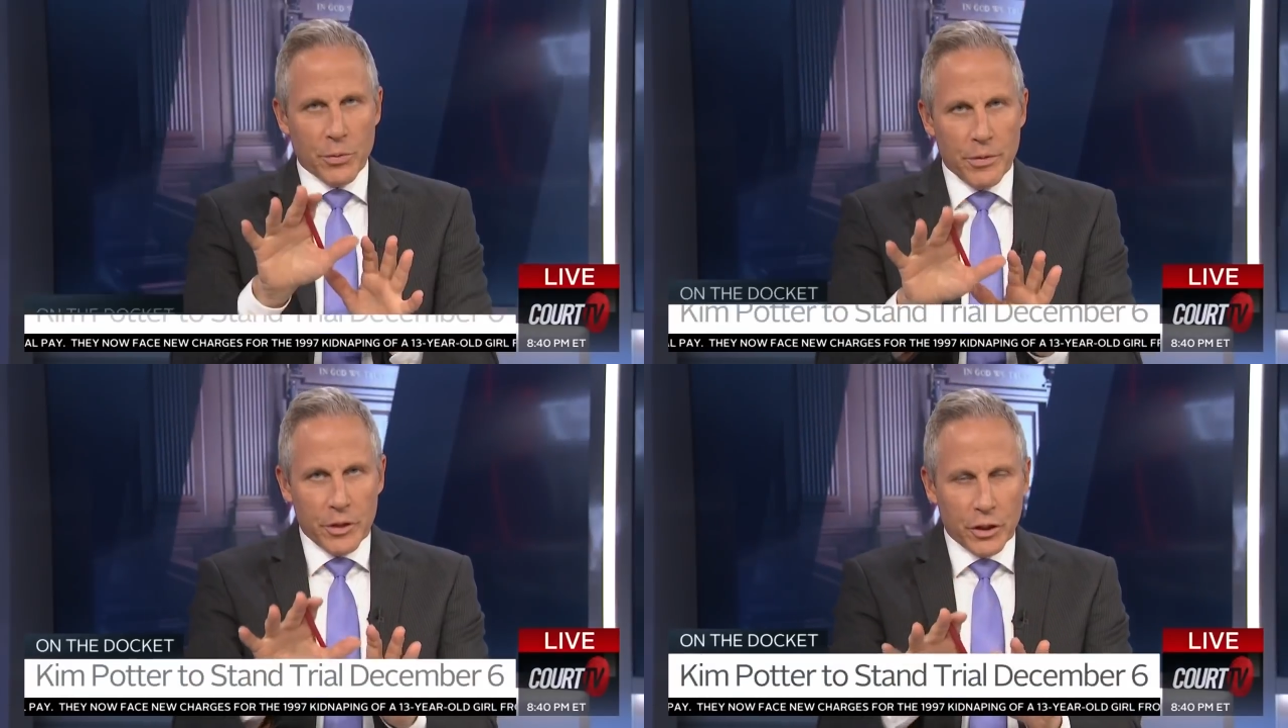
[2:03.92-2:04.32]

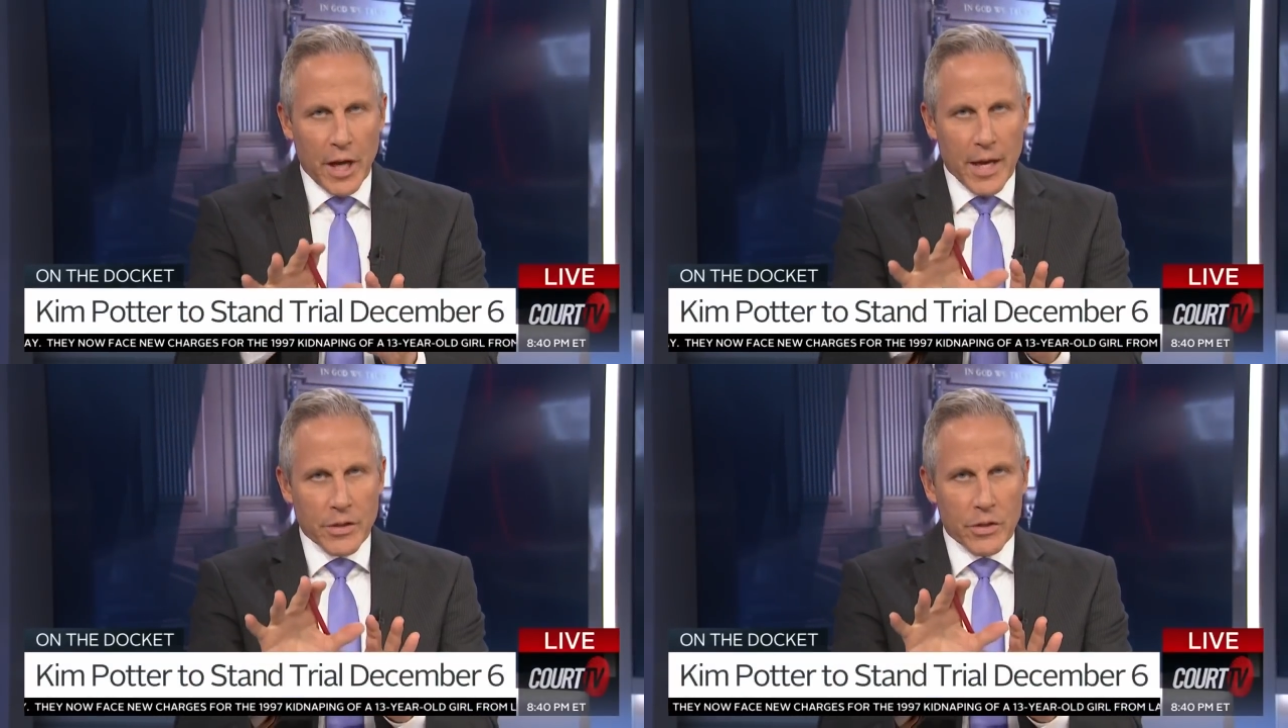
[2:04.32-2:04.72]
when the
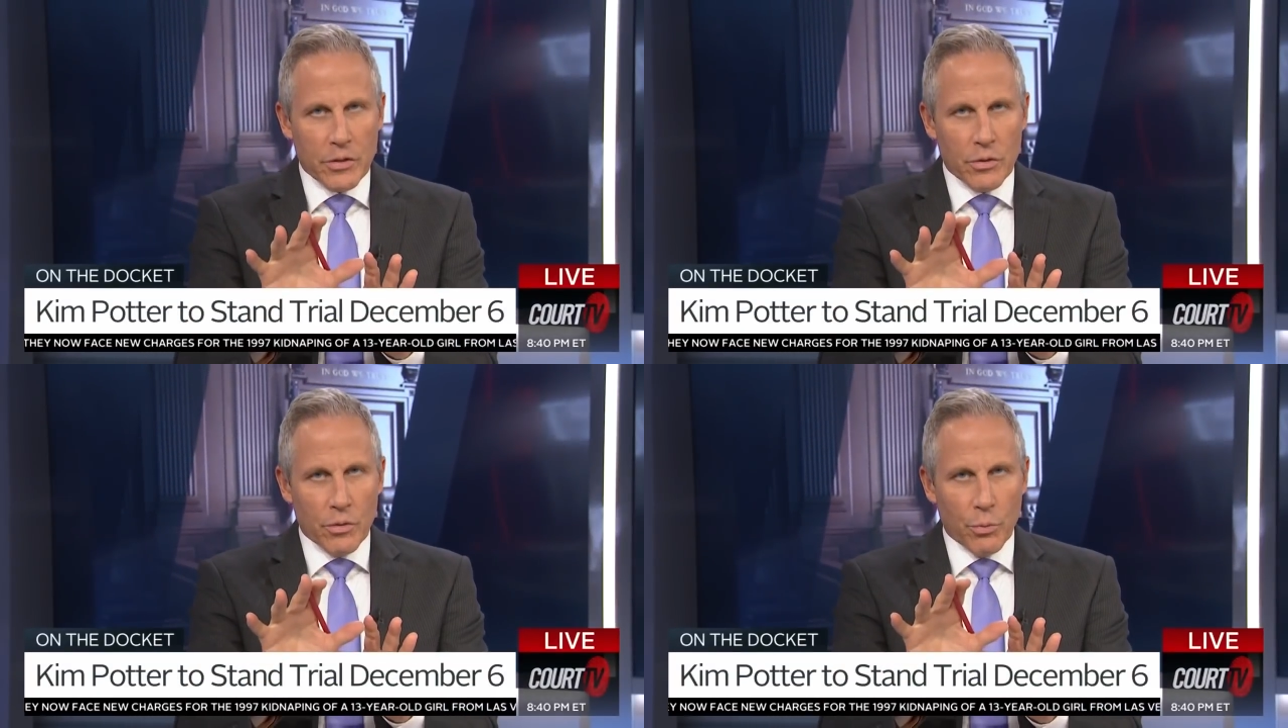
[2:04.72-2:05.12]
shots
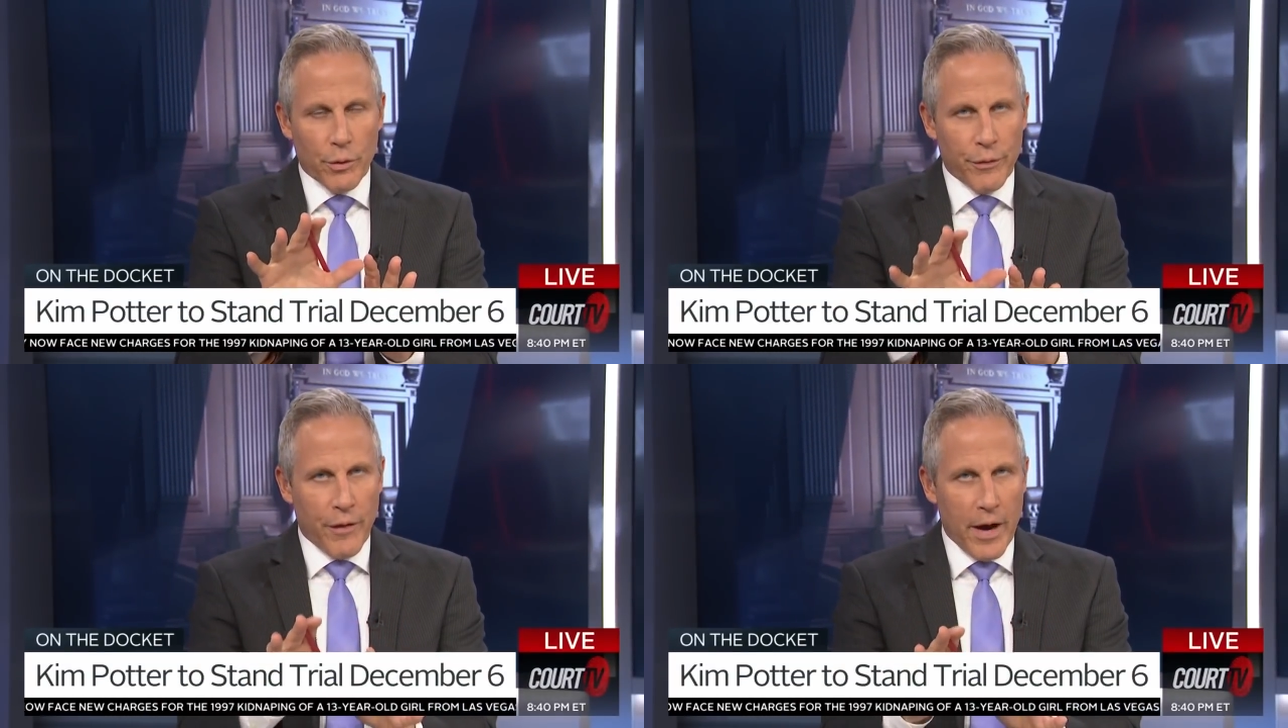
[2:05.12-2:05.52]
were
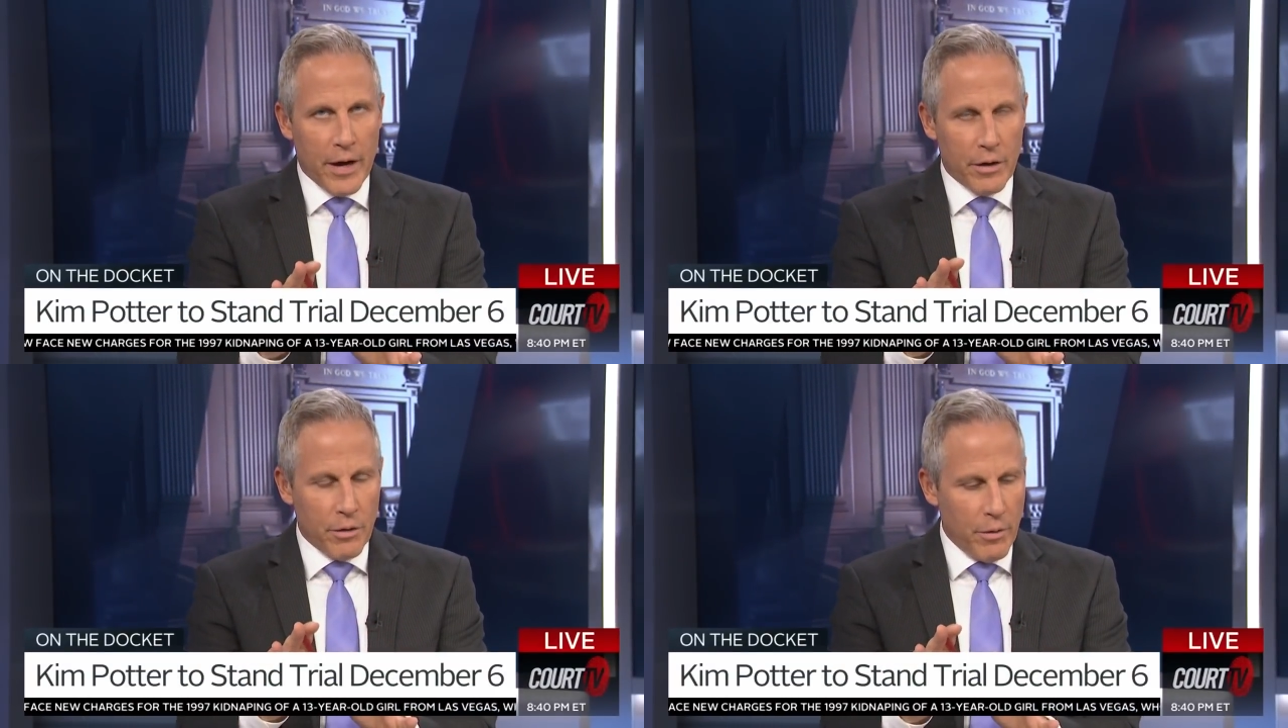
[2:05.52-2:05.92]

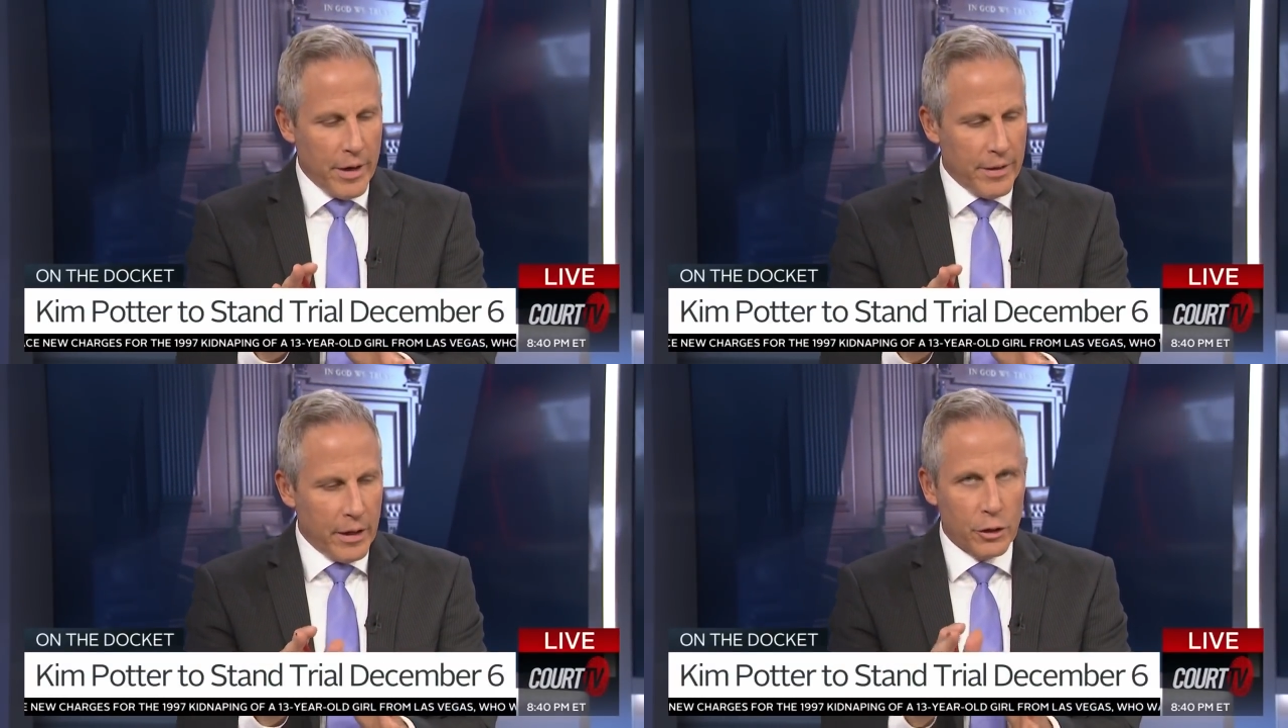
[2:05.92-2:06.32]
fired
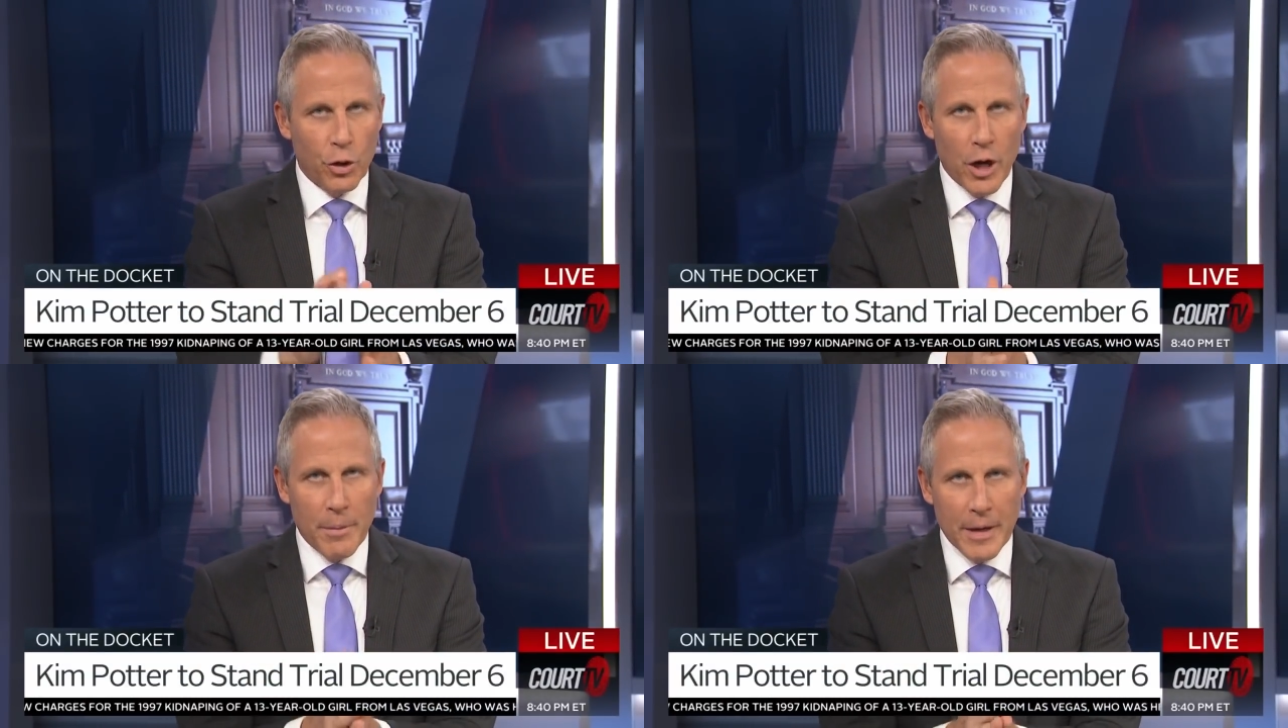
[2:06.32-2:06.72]
right there.
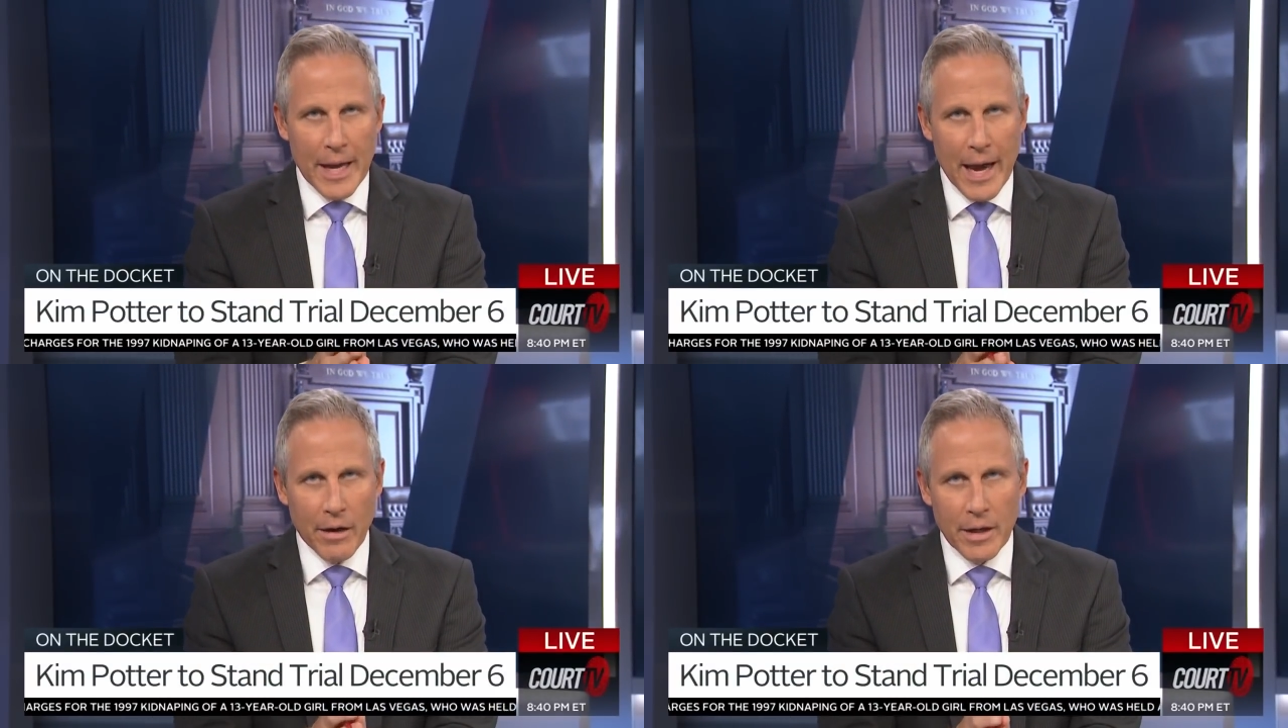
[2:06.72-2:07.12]
Joining me
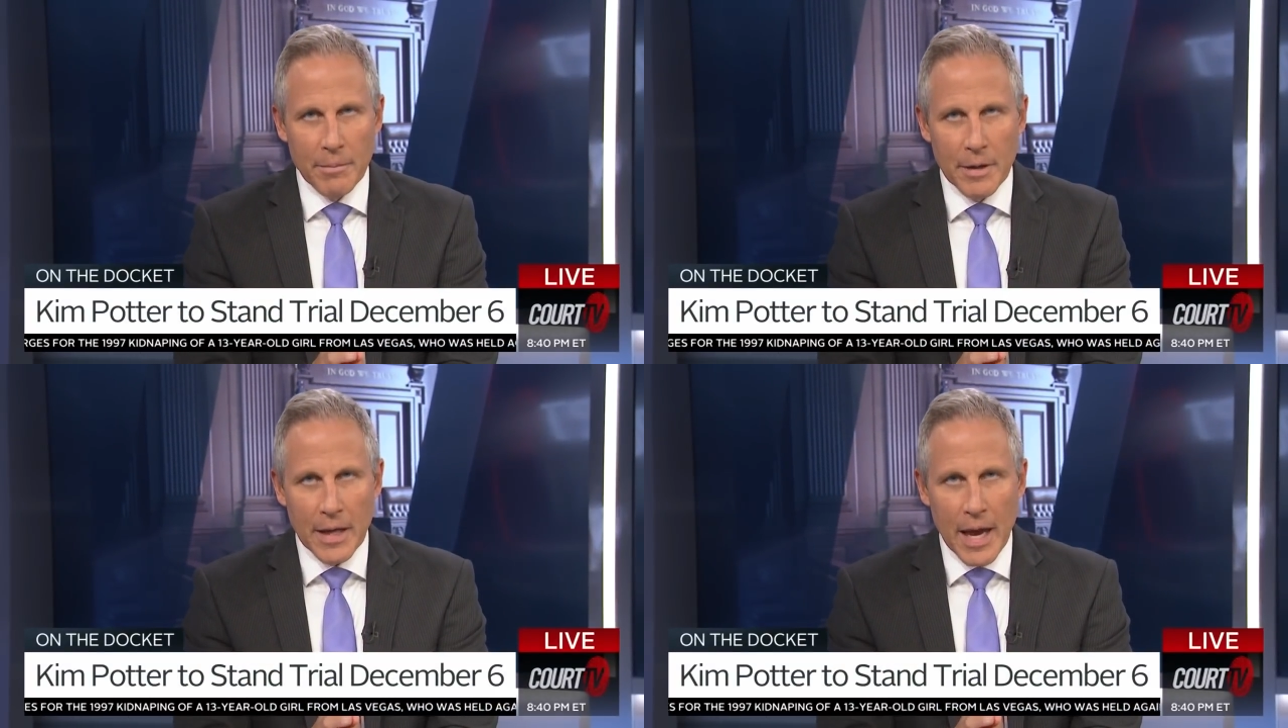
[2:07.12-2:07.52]
now in
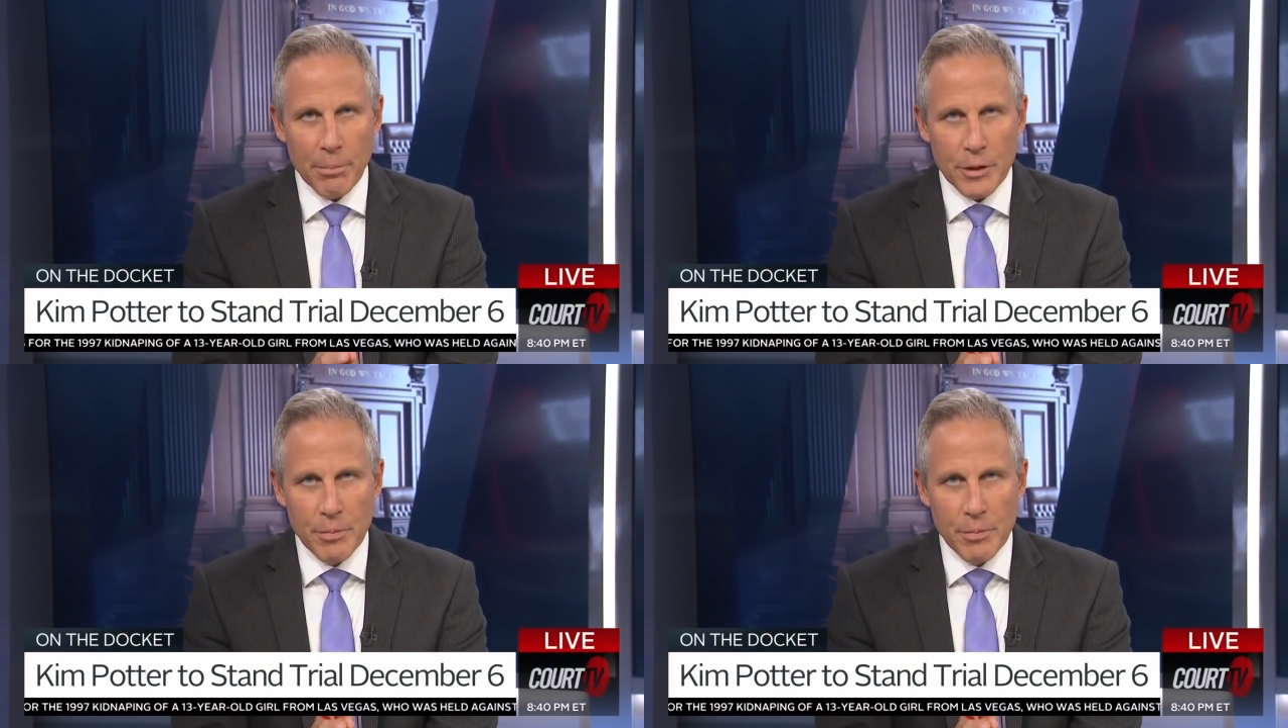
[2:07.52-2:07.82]
Minneapolis,